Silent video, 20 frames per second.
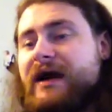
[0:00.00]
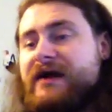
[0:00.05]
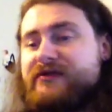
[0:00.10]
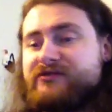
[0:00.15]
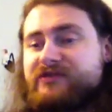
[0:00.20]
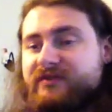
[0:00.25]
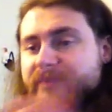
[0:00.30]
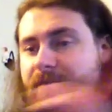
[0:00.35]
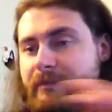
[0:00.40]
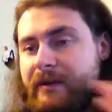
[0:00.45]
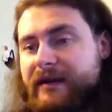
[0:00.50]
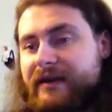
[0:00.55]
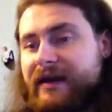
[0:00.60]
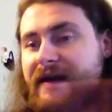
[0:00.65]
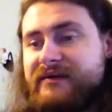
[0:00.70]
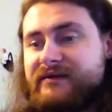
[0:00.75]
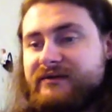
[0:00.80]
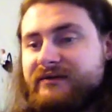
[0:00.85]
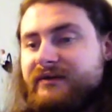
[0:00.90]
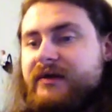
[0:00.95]
I take that back.
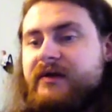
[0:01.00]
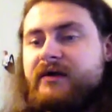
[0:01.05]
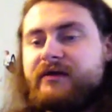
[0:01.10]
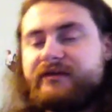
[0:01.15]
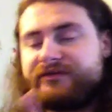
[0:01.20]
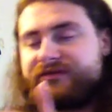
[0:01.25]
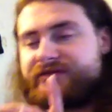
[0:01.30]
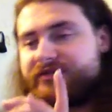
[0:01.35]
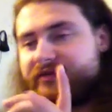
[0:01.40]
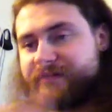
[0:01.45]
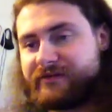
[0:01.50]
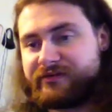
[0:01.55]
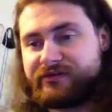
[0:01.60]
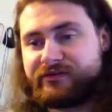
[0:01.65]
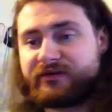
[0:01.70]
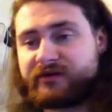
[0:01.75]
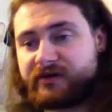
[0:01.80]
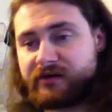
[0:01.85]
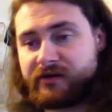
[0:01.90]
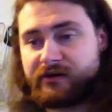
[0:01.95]
I the
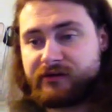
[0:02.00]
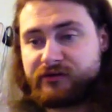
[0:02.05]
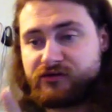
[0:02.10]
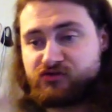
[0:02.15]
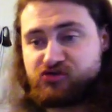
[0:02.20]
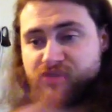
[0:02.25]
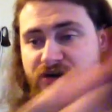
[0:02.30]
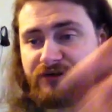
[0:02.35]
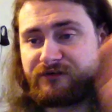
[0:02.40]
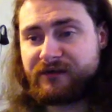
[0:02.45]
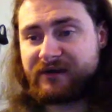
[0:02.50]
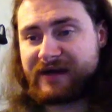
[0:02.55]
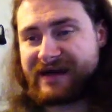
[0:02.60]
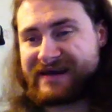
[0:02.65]
the the draw effect.